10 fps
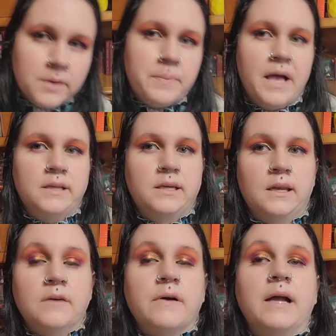
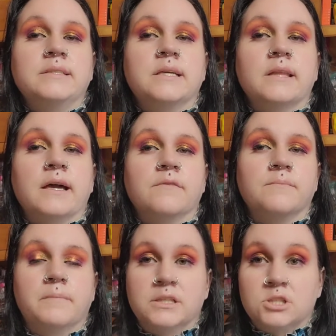opinion if I did like a
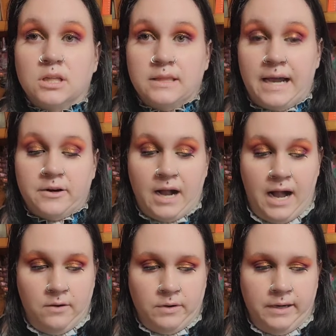much lighter
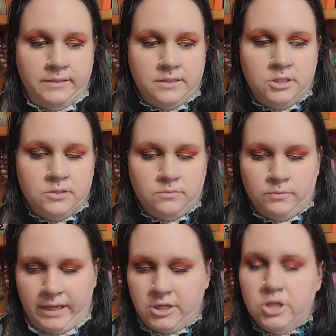eye where I
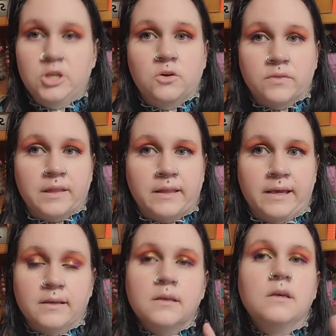like knew that
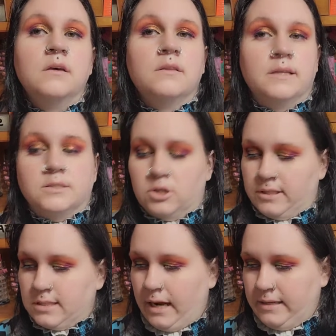like this
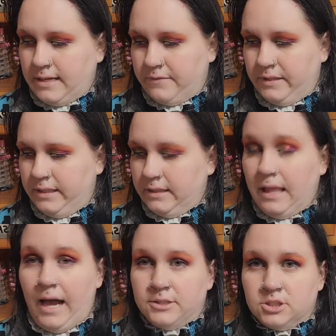look is gonna definitely need
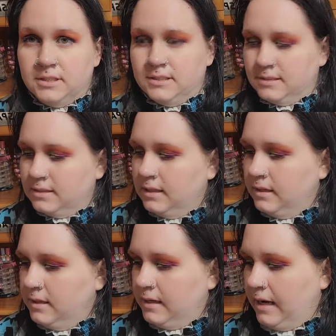lashes.
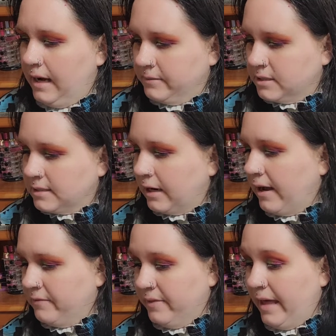Just because I
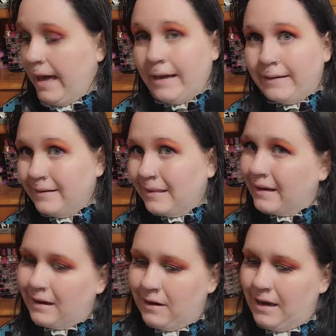don't have that good,
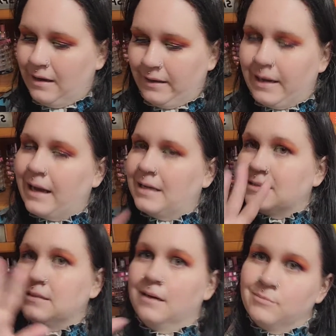like I
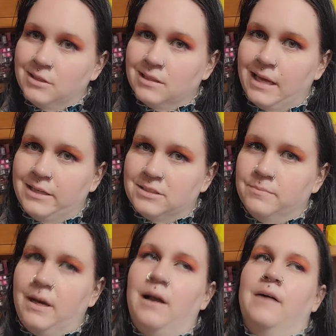got some good
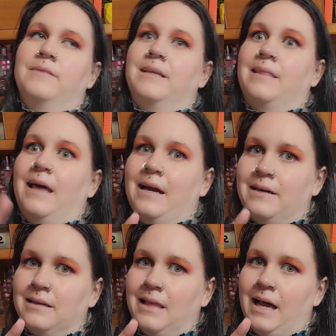lashes, but I don't have like that
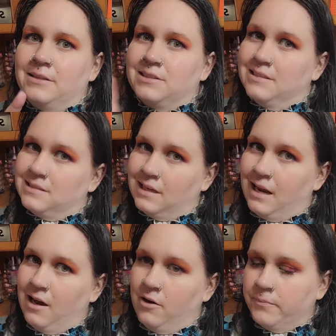good lashes, you
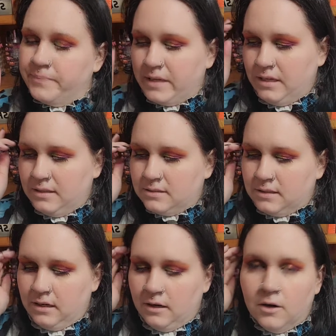know.
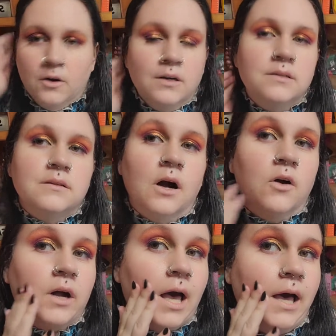So
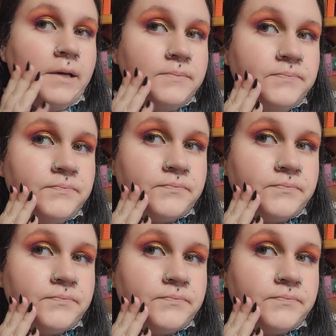okay,